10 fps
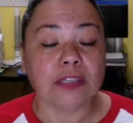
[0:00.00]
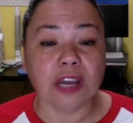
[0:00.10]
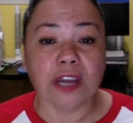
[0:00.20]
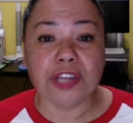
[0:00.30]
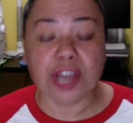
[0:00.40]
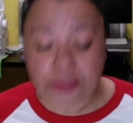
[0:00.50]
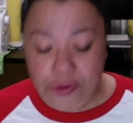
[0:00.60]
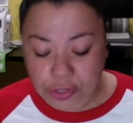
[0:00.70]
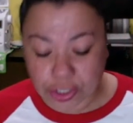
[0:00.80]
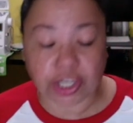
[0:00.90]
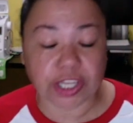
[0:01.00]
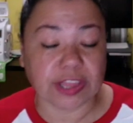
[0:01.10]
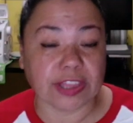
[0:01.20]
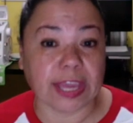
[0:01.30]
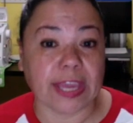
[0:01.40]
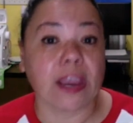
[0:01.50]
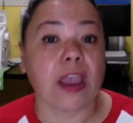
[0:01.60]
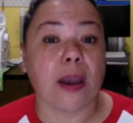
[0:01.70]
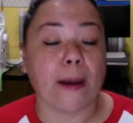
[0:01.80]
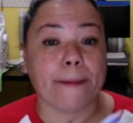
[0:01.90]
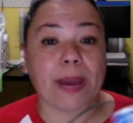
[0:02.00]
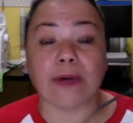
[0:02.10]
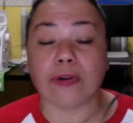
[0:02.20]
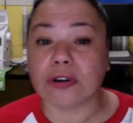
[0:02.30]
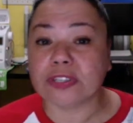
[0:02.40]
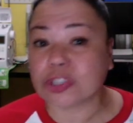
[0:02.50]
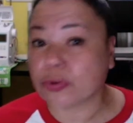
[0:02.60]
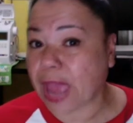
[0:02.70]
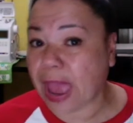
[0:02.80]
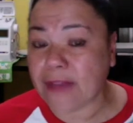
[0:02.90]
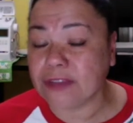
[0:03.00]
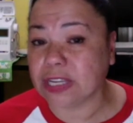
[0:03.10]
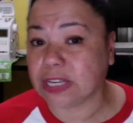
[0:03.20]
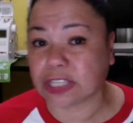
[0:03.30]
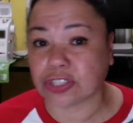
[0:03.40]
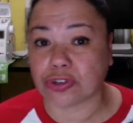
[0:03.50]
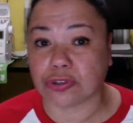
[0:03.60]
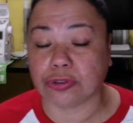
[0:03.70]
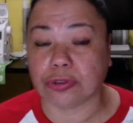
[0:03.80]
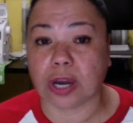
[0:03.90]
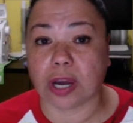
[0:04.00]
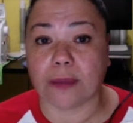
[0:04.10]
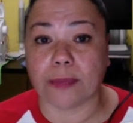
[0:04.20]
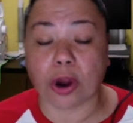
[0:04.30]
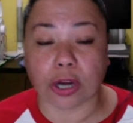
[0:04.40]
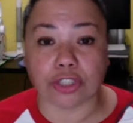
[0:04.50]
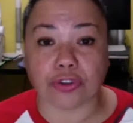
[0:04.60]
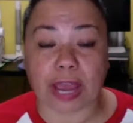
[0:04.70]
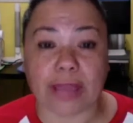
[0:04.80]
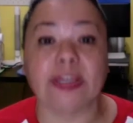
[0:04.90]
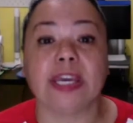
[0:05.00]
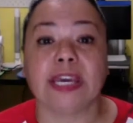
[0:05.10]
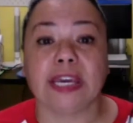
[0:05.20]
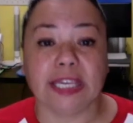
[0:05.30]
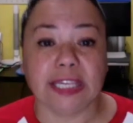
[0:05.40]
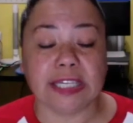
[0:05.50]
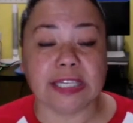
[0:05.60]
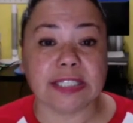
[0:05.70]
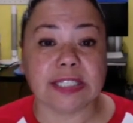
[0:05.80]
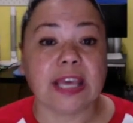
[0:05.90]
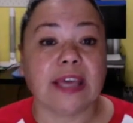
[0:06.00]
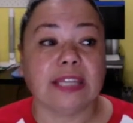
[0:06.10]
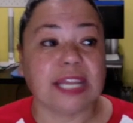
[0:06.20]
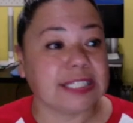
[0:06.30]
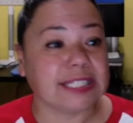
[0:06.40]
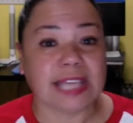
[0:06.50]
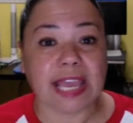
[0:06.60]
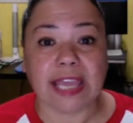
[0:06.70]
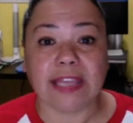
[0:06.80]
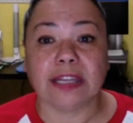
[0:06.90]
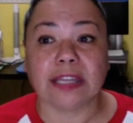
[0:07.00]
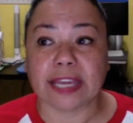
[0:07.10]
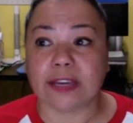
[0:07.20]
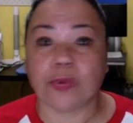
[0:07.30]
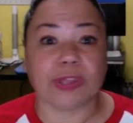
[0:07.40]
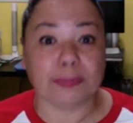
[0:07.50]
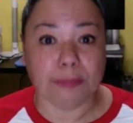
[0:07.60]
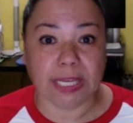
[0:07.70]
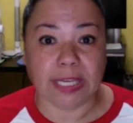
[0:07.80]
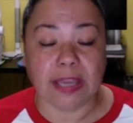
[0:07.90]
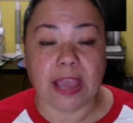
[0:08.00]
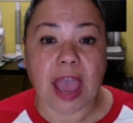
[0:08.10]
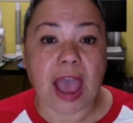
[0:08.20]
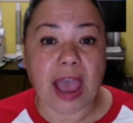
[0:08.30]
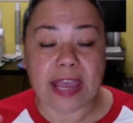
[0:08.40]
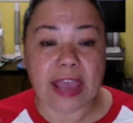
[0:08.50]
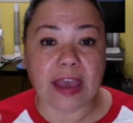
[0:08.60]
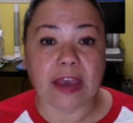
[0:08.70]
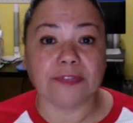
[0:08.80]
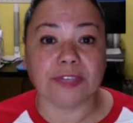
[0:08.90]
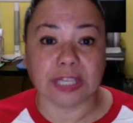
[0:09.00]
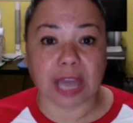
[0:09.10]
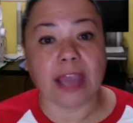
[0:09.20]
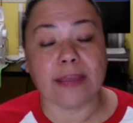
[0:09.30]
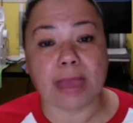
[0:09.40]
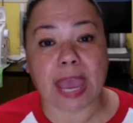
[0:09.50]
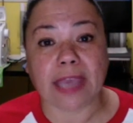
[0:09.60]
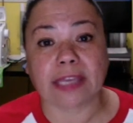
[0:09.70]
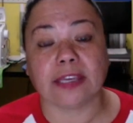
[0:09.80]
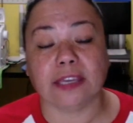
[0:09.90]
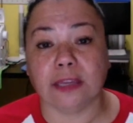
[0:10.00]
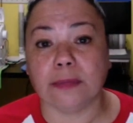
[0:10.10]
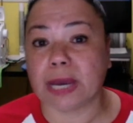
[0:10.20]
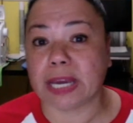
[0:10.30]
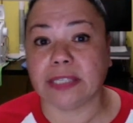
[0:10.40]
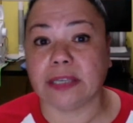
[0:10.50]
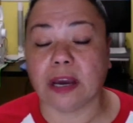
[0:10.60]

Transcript: Another good thing about also having an external hard drive is, let's say, like with me, I have an iMac in my